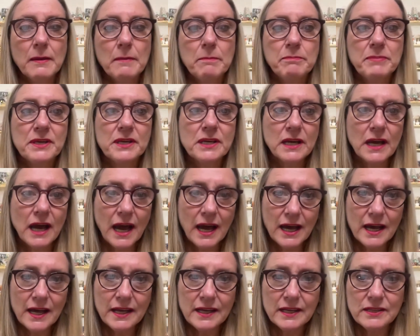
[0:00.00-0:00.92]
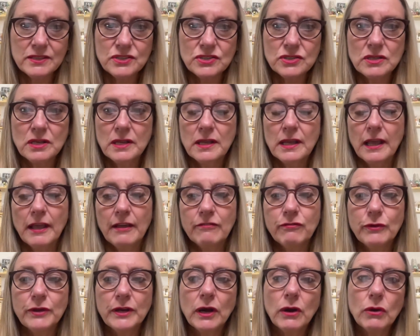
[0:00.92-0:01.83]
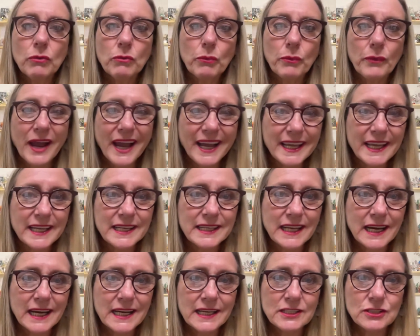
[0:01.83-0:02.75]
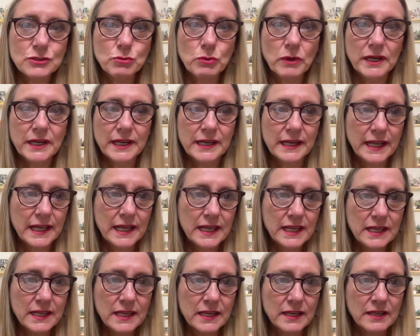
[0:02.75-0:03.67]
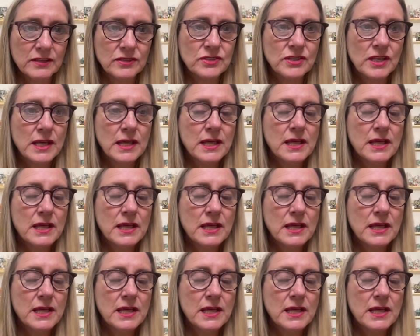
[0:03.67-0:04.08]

Because if we don't recognize what it is,